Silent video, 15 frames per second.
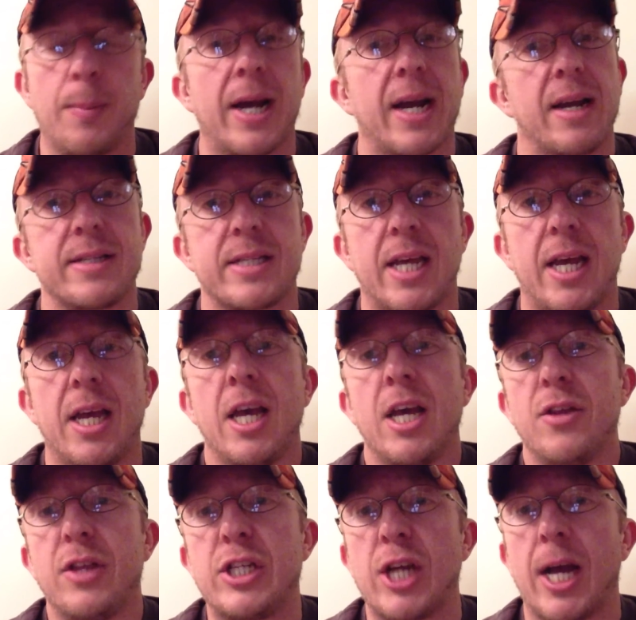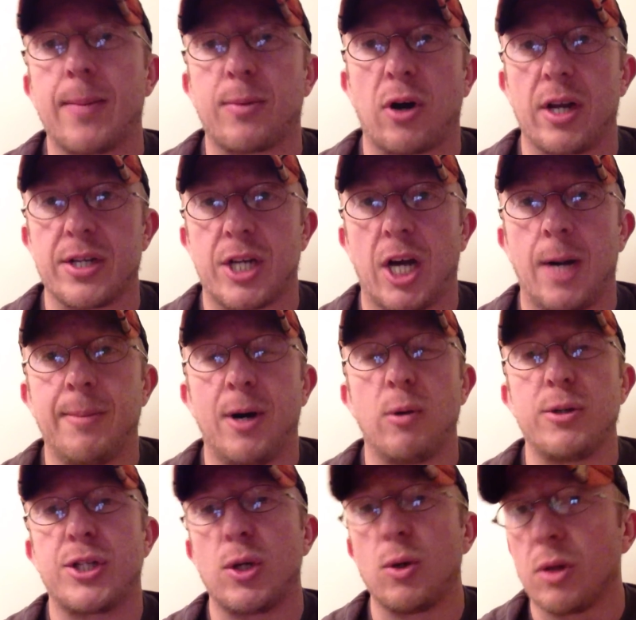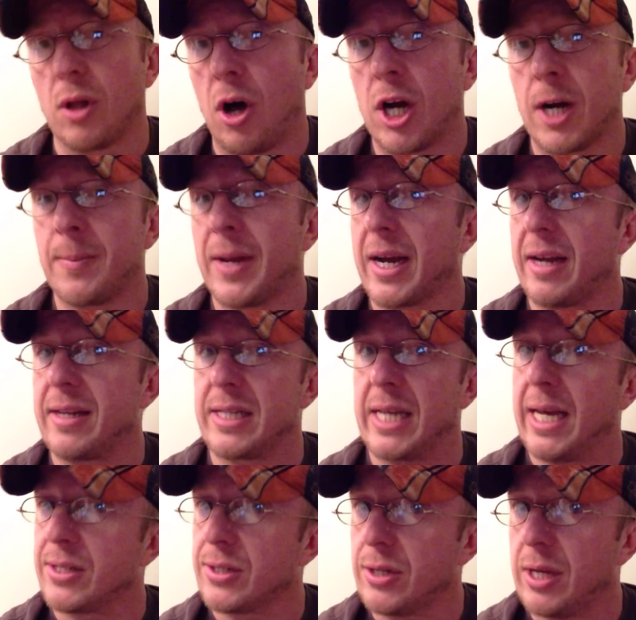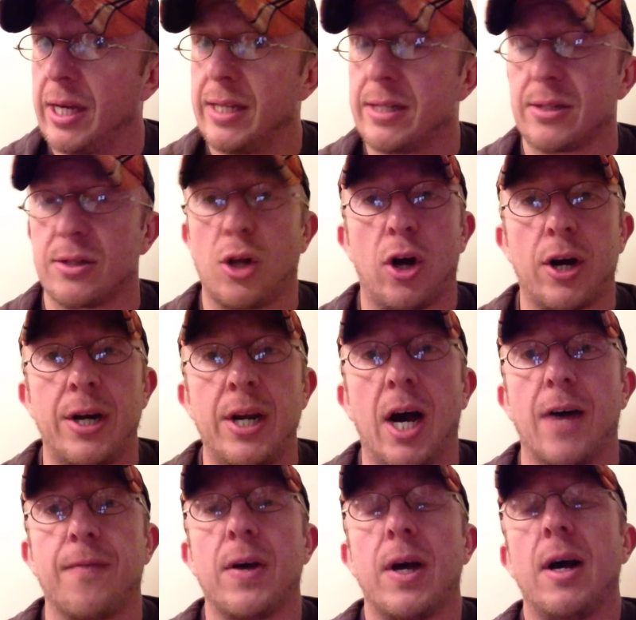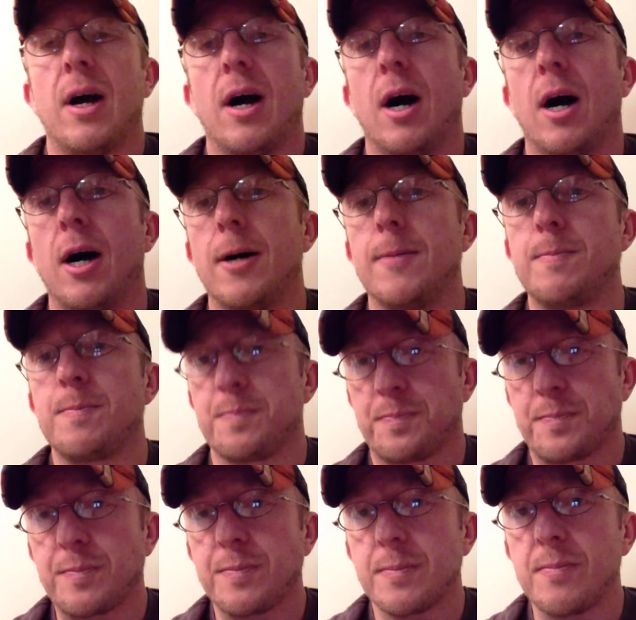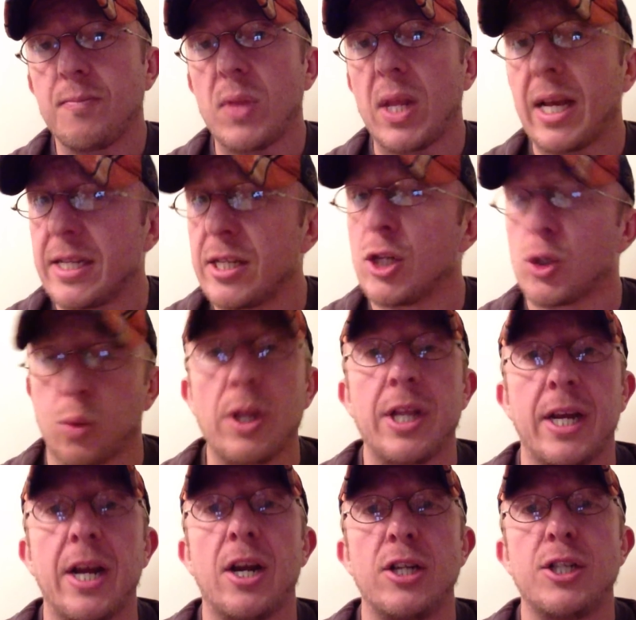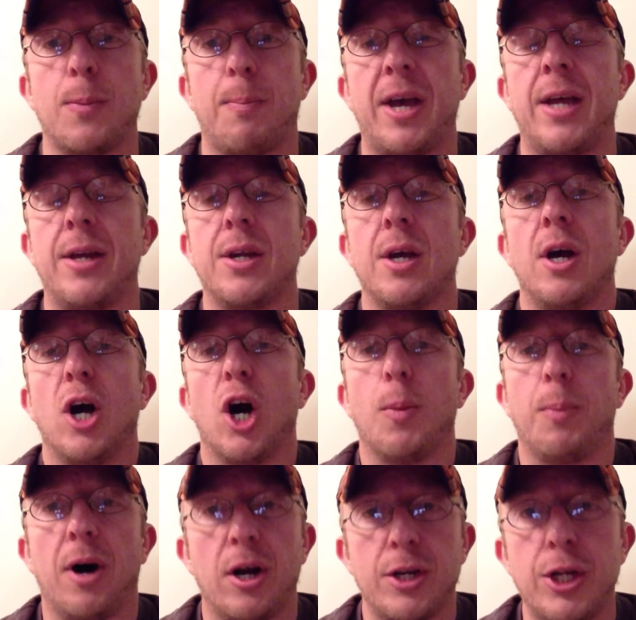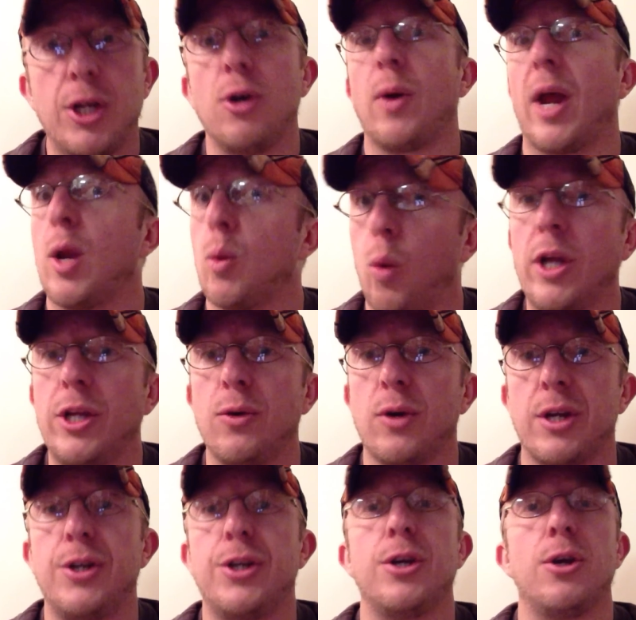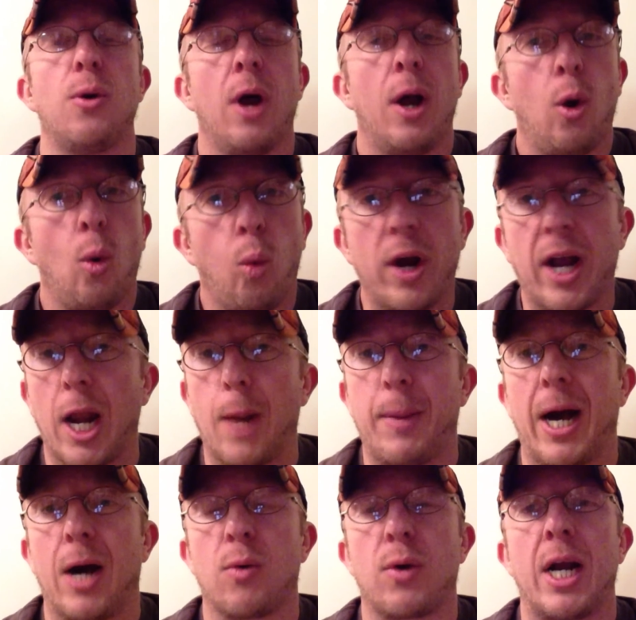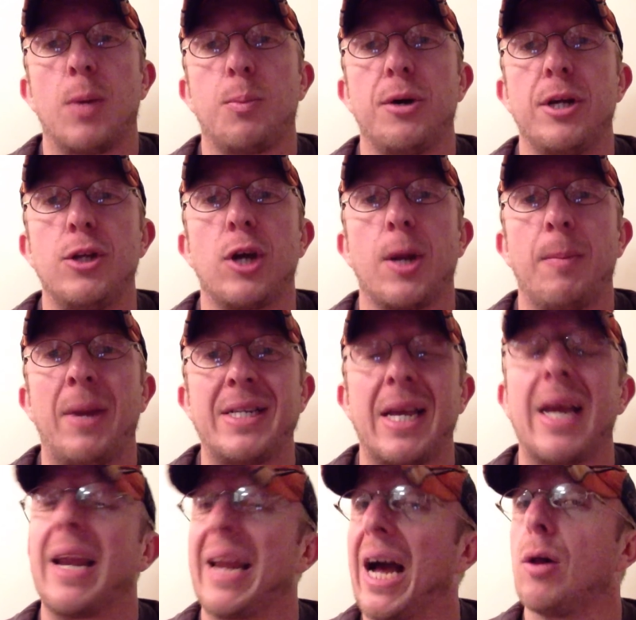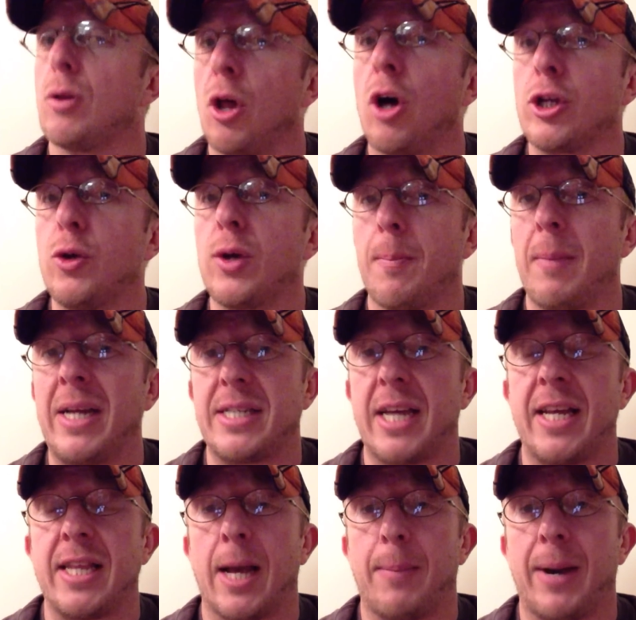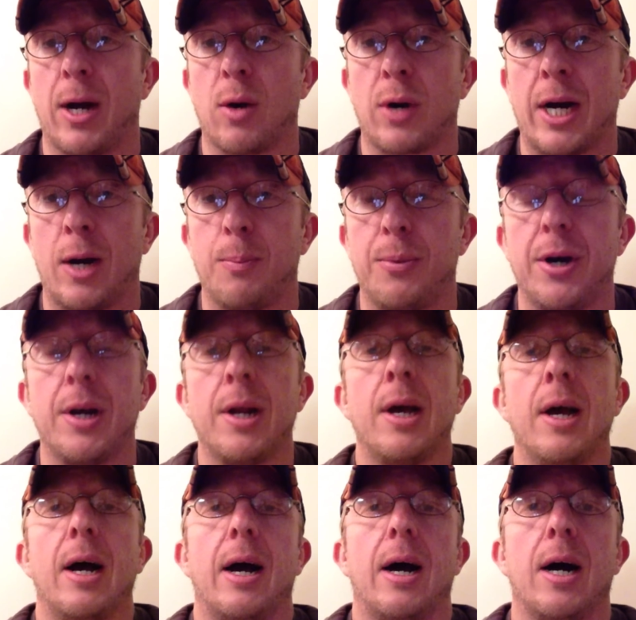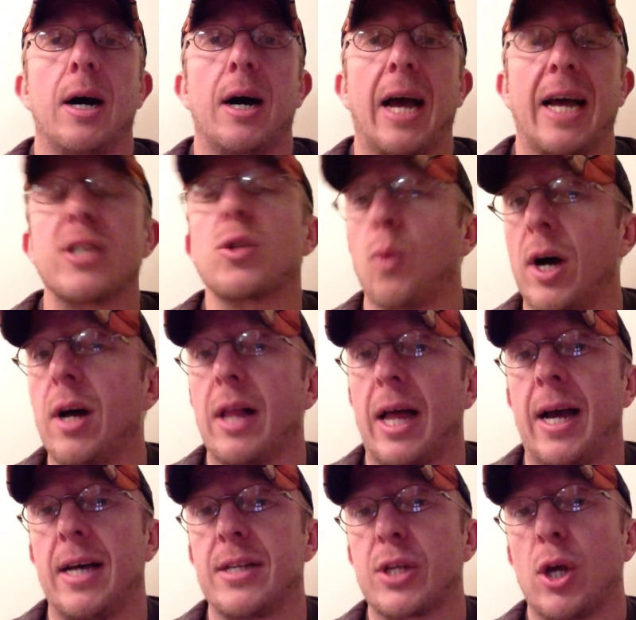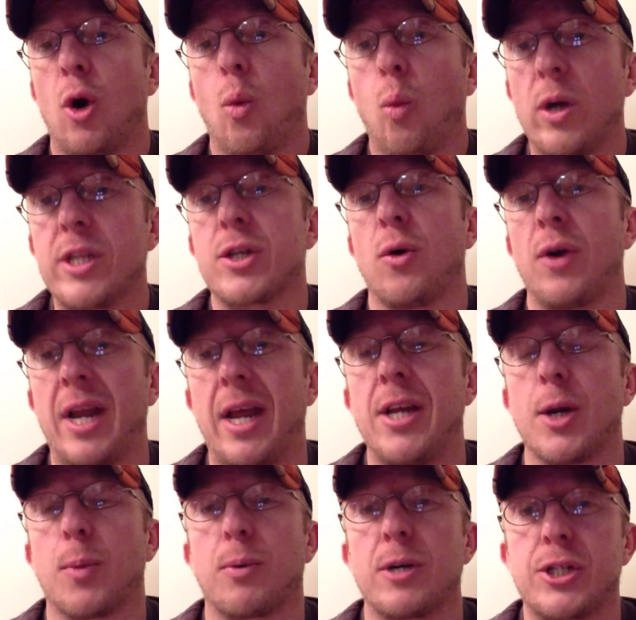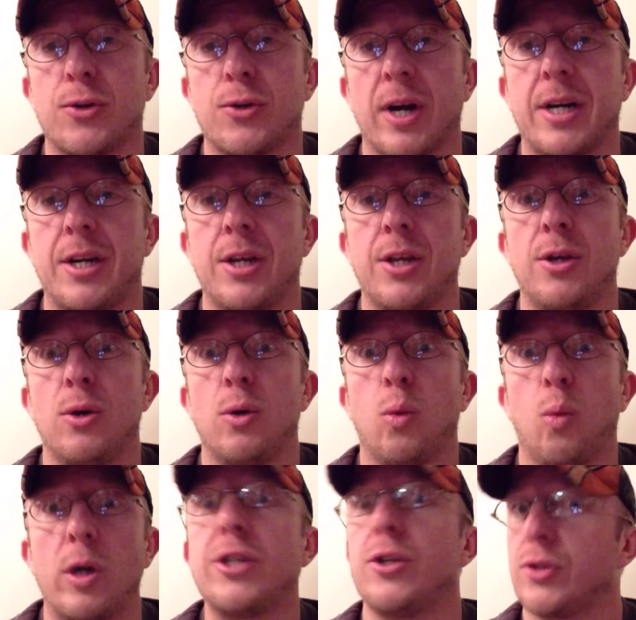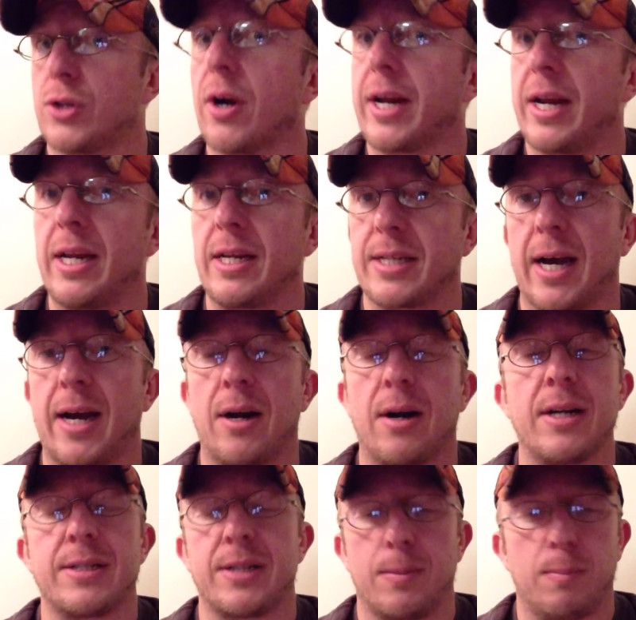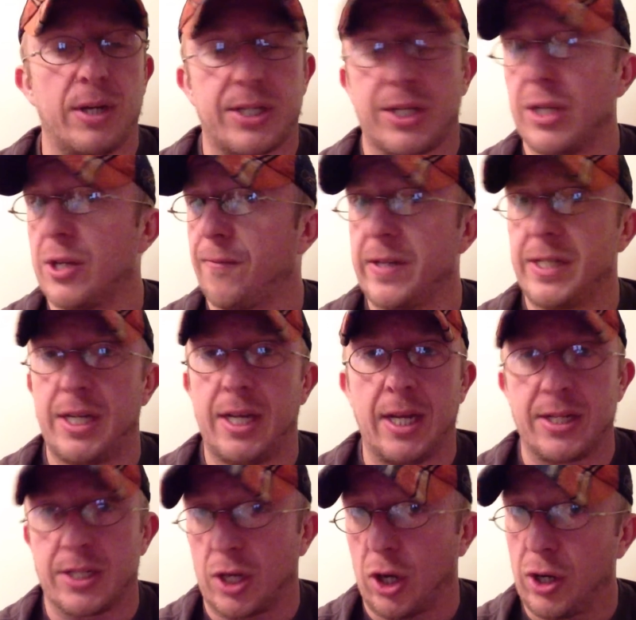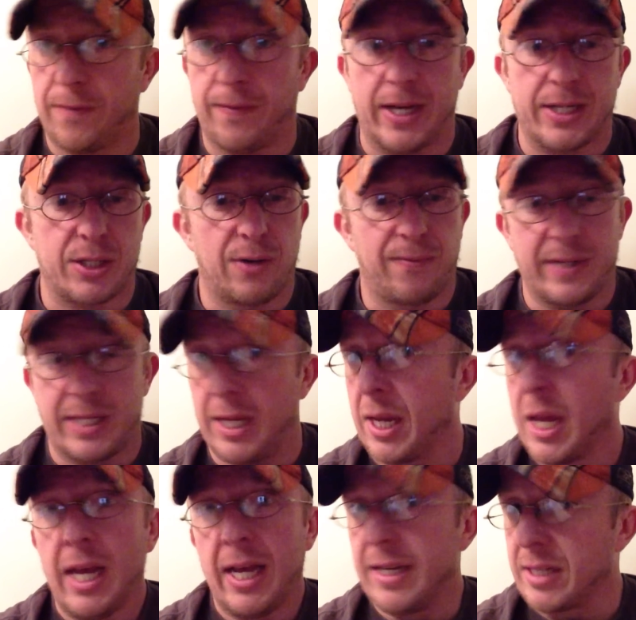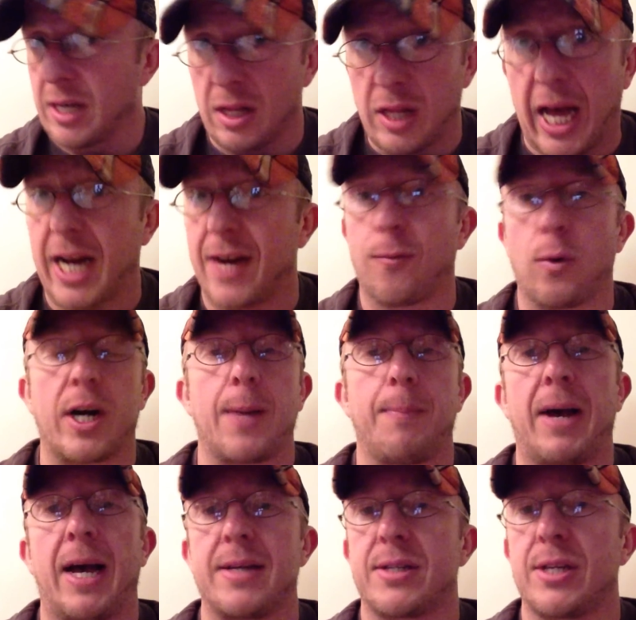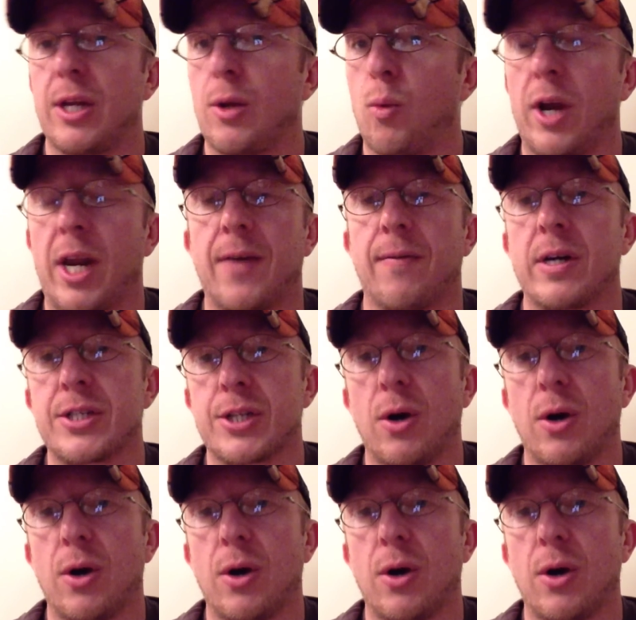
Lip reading: I'm not going to say the jab cross combo is too long. I'm not going to say it's long enough. Because it's really going to depend upon you and what you can do, what kind of power output you can maintain, and how long you can maintain that power output, as well as what's going to end up restricting you once you start getting tired. Is it muscular fatigue? Is it cardiovascular fatigue? Is it a lack of work capacity? Whatever.